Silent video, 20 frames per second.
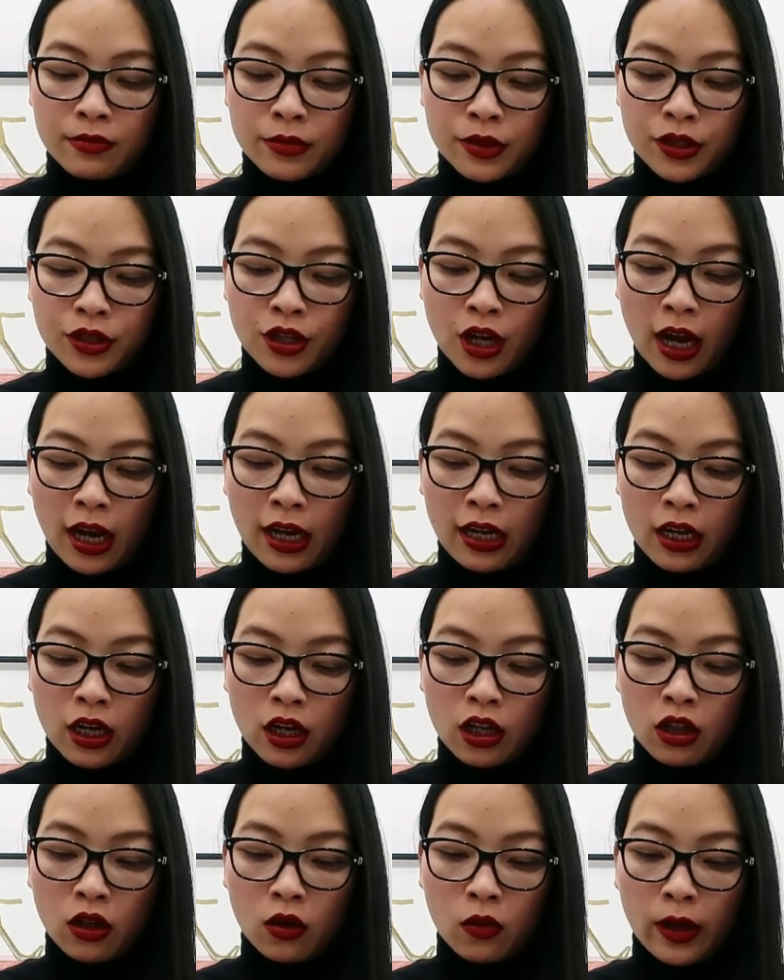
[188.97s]
shade
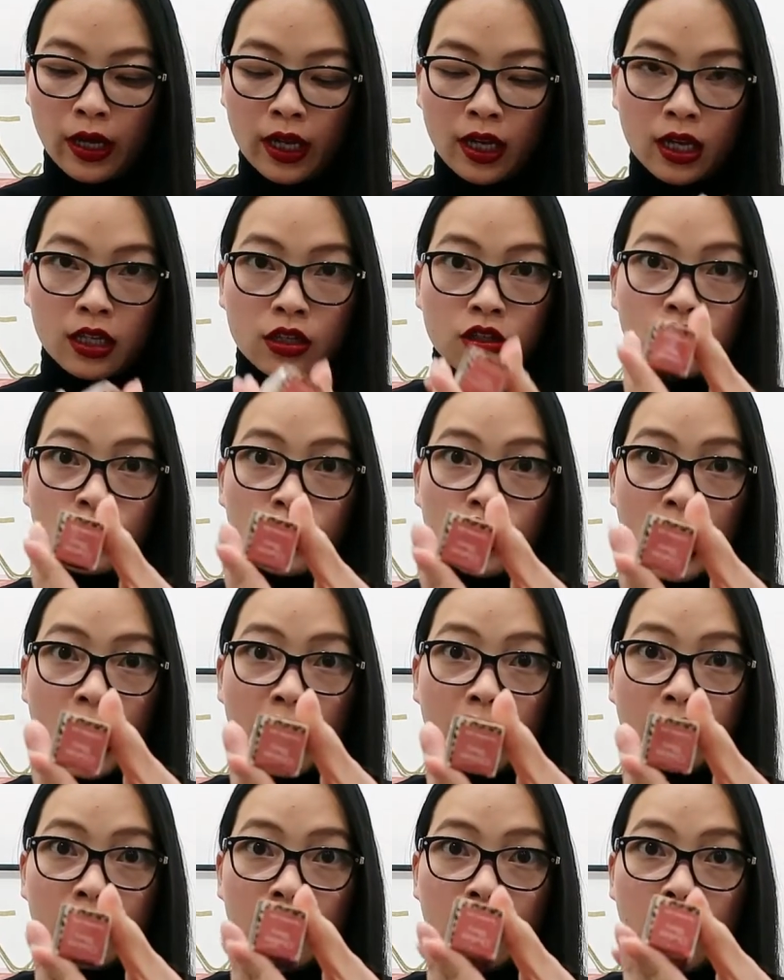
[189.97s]
Glowing
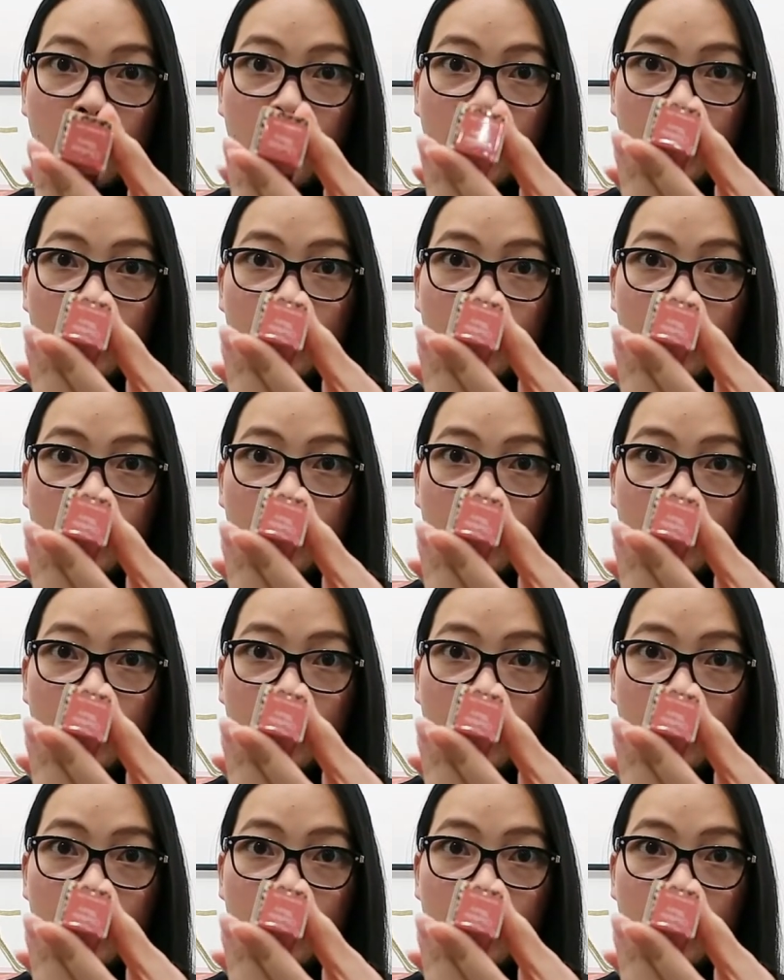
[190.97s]
Gen.